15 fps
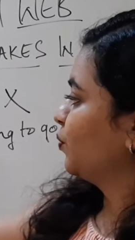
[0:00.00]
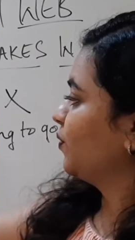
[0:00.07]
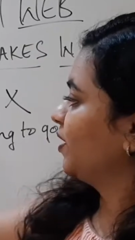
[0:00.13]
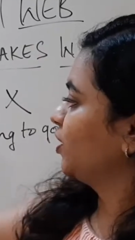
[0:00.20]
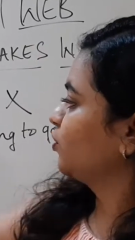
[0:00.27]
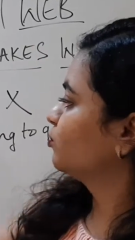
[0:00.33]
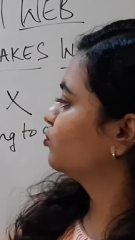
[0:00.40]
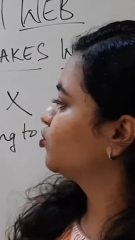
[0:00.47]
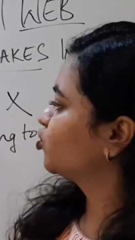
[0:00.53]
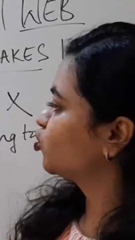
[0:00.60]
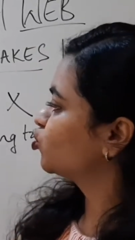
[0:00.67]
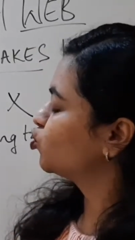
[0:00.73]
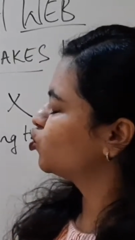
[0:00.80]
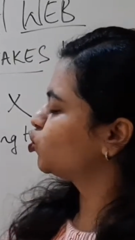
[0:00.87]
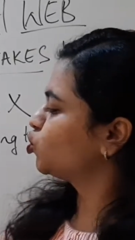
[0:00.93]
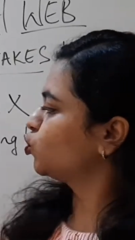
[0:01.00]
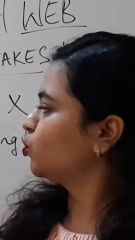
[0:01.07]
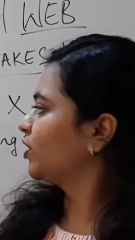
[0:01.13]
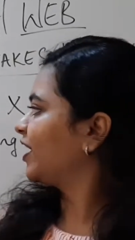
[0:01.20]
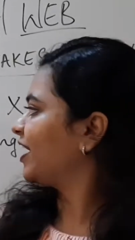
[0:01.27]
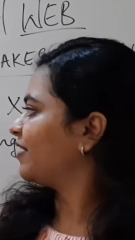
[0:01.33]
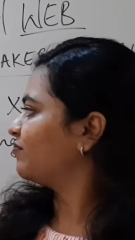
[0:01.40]
we use two
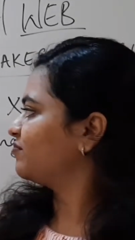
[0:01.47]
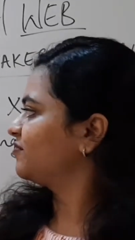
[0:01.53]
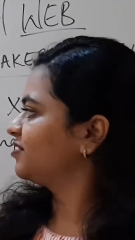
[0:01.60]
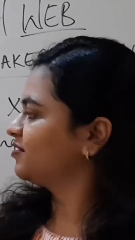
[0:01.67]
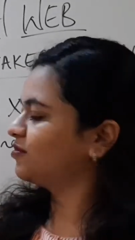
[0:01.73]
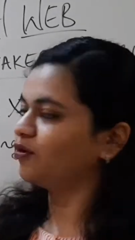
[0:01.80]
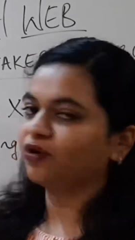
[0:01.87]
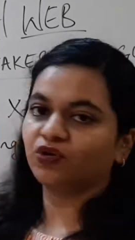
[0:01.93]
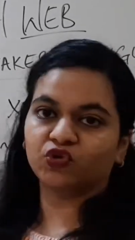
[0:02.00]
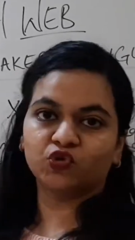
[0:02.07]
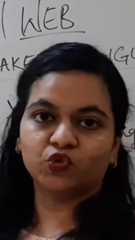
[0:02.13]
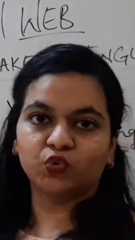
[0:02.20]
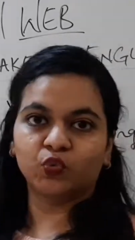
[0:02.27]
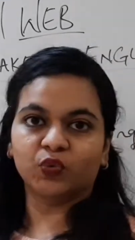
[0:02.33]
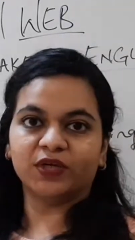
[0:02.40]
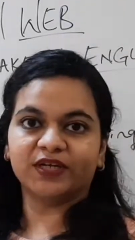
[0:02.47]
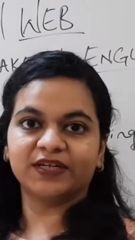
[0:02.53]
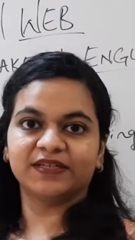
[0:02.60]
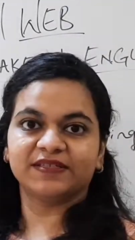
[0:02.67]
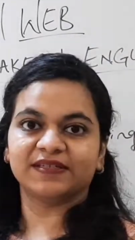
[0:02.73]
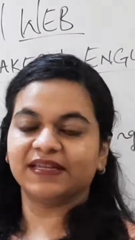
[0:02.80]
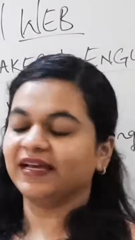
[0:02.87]
names or two
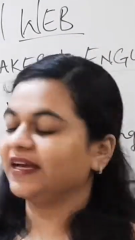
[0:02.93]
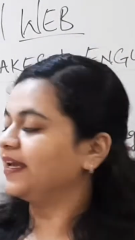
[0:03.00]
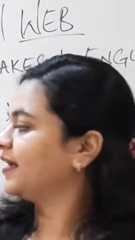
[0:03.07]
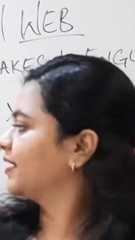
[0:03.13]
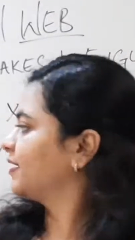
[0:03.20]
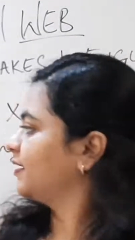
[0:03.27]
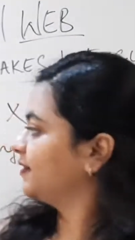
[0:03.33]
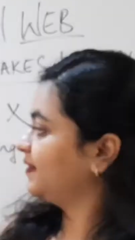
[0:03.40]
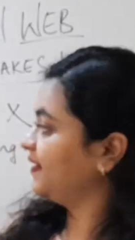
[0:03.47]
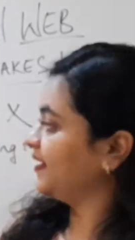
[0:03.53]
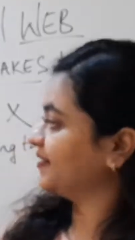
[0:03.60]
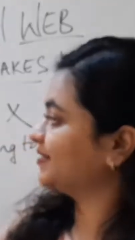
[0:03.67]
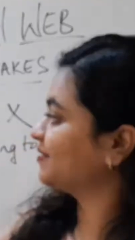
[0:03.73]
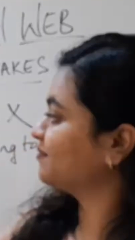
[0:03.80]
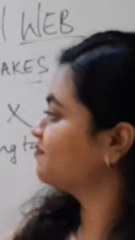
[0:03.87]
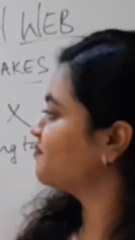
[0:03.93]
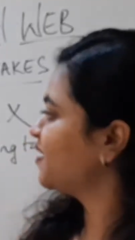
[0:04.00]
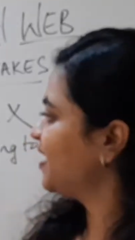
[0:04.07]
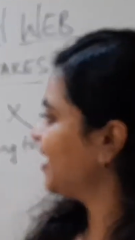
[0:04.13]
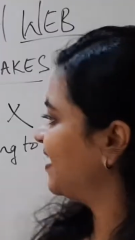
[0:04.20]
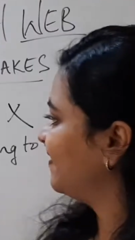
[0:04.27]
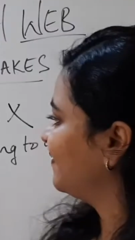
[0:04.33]
words like this.
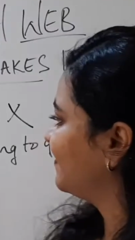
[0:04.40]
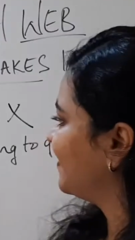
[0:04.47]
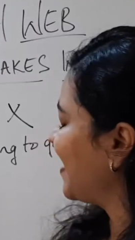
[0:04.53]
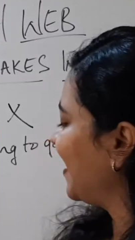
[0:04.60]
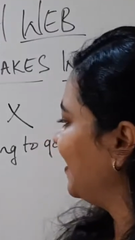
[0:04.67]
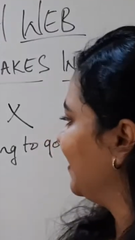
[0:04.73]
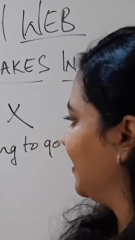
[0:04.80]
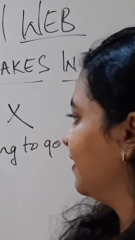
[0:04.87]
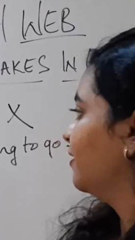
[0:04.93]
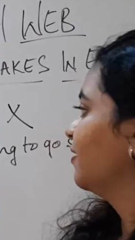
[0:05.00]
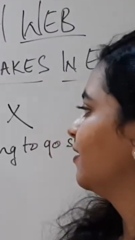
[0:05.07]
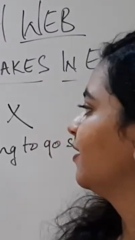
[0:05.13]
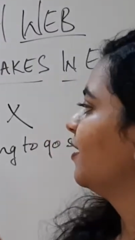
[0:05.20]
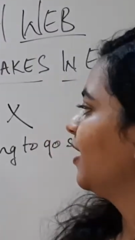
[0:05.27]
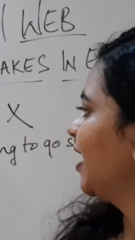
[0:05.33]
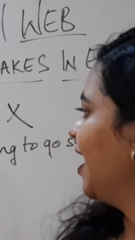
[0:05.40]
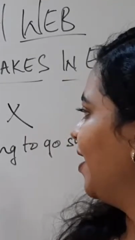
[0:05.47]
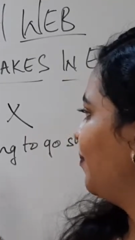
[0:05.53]
Me and Sally are